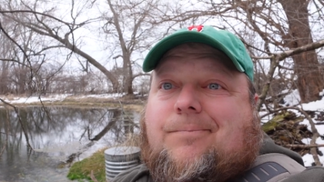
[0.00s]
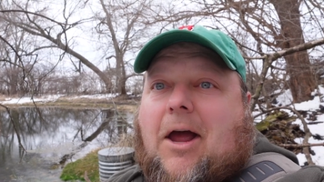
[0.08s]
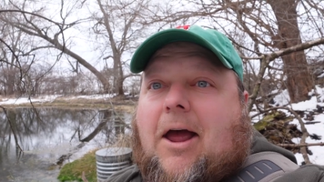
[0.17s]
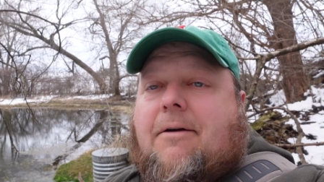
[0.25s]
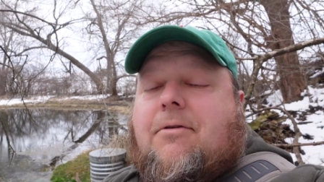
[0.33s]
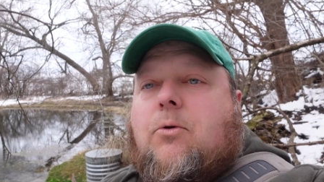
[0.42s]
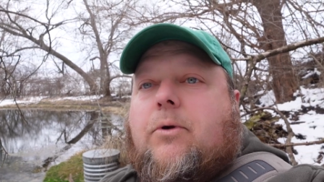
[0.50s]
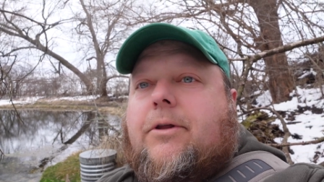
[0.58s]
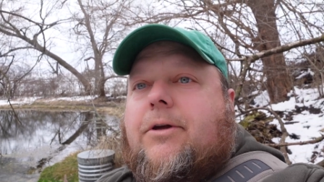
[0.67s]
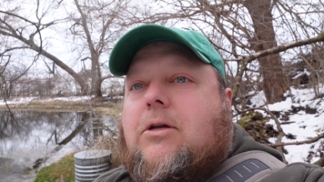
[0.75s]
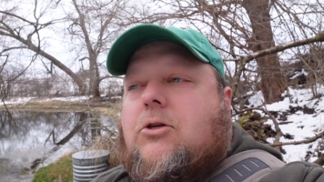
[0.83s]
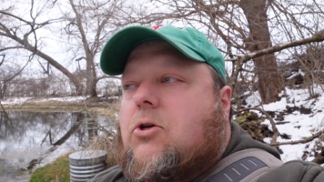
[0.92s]
I haven't
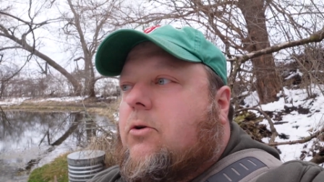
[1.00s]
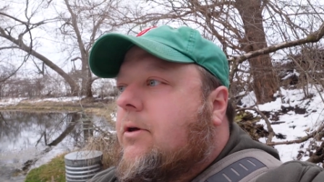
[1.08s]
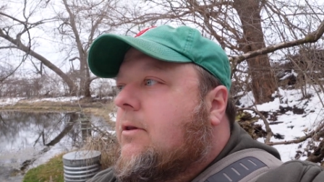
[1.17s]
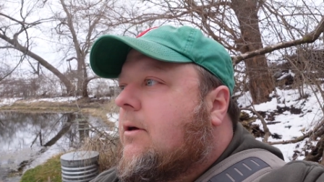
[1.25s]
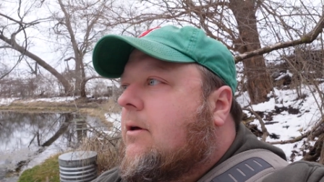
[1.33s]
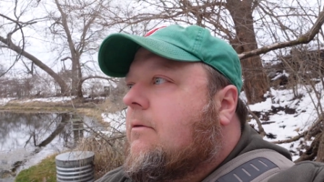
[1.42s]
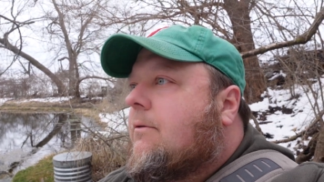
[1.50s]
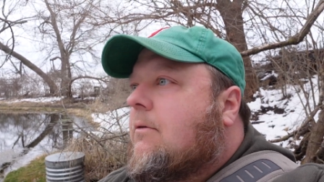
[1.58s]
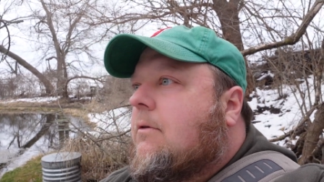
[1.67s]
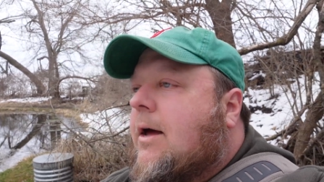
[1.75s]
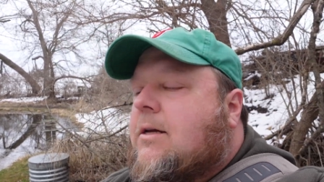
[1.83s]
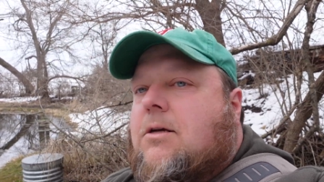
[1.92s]
really enjoyed the
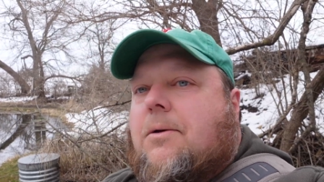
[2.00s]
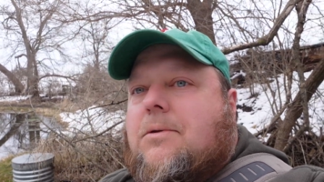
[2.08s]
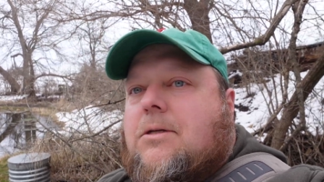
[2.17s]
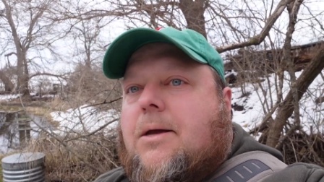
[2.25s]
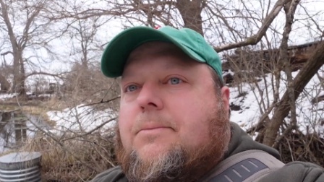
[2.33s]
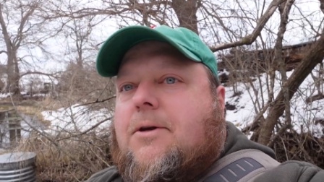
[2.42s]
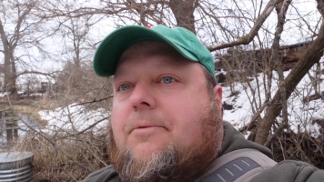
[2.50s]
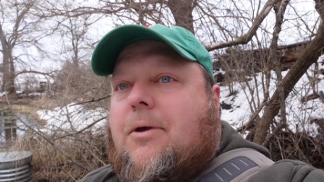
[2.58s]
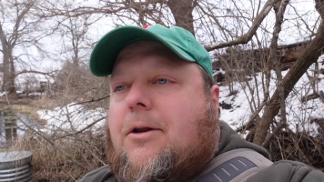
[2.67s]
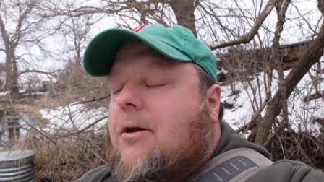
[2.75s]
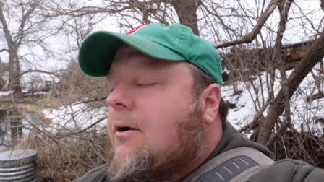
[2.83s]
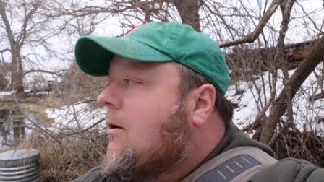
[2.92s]
last couple times I've
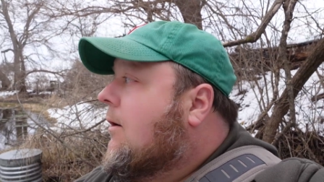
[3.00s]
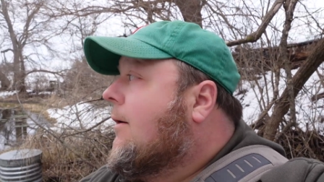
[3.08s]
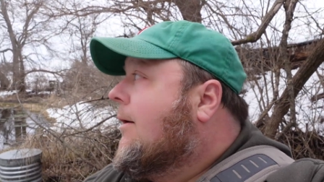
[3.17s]
been here.